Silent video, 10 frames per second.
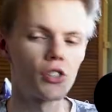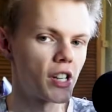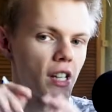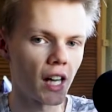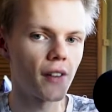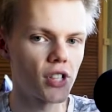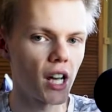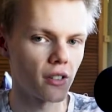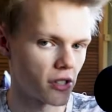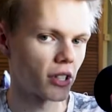see, Knives
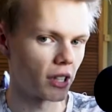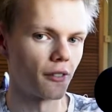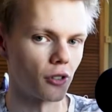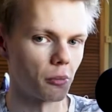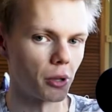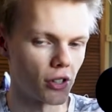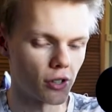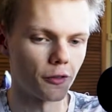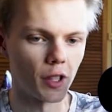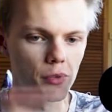Out is clever because
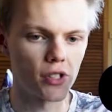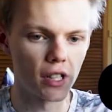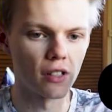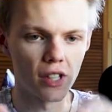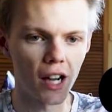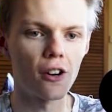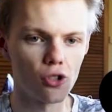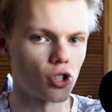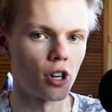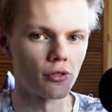it flips the entire
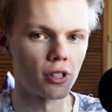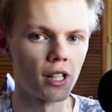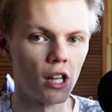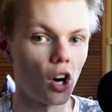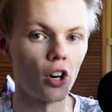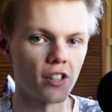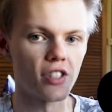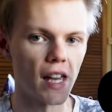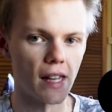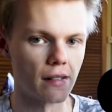genre on
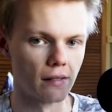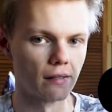its head.